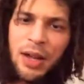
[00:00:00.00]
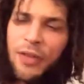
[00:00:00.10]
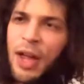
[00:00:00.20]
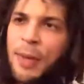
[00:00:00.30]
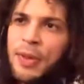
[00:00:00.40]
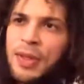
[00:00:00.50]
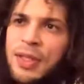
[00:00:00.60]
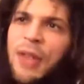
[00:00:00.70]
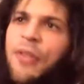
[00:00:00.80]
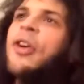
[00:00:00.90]
That stuff
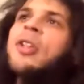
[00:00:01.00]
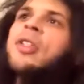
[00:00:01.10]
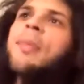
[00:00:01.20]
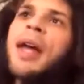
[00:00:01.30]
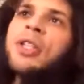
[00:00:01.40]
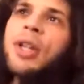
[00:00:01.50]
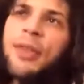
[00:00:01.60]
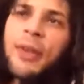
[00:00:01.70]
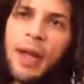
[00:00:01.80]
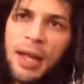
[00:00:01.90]
happens. The first match
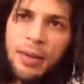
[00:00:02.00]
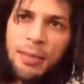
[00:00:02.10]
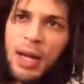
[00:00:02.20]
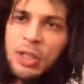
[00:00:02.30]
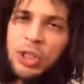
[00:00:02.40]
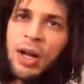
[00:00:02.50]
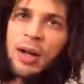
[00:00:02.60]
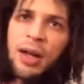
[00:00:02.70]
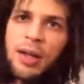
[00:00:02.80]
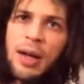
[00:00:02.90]
I ever had, my jaw
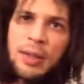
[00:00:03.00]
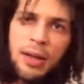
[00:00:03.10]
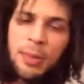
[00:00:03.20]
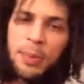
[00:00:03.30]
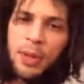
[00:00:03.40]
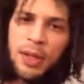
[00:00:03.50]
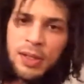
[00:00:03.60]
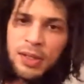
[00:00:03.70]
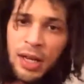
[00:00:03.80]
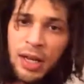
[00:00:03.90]
got knocked out of place,
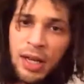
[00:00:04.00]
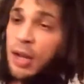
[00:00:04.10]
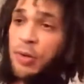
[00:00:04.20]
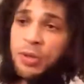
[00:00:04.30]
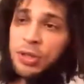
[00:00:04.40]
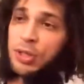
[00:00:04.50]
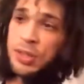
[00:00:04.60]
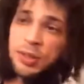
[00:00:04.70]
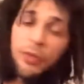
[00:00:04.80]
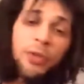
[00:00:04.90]
and again, it was just a
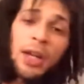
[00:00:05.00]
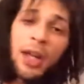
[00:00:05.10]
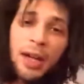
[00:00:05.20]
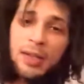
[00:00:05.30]
freak accident.